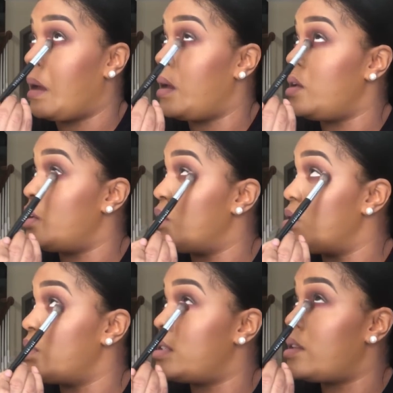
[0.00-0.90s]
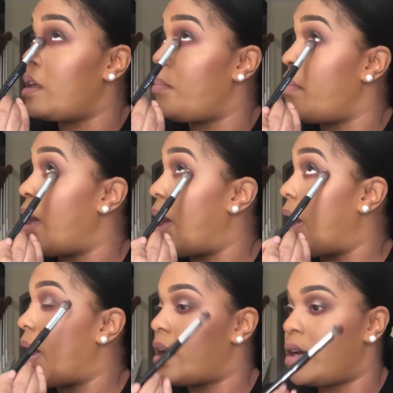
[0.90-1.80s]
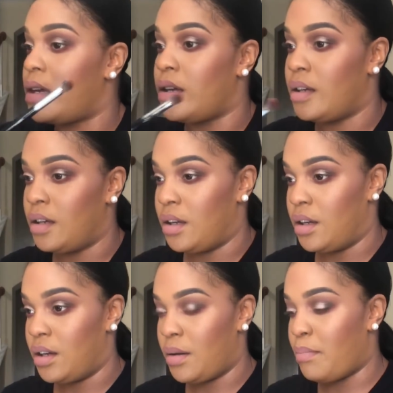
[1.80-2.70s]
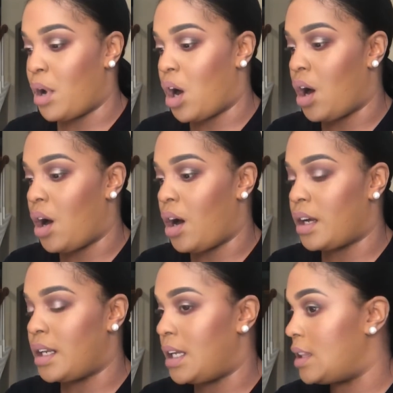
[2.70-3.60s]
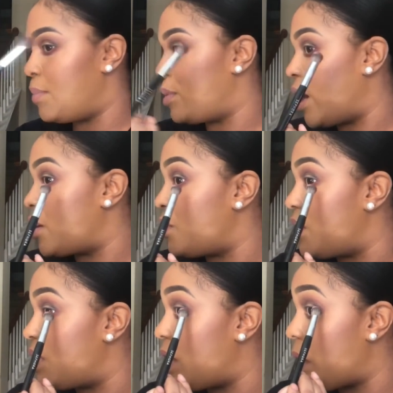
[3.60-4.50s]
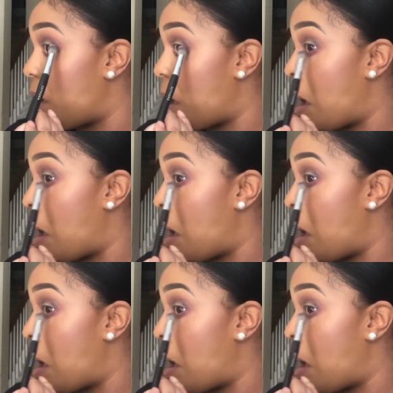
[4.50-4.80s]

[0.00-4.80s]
I used the MAC Mahogany lip liner with it.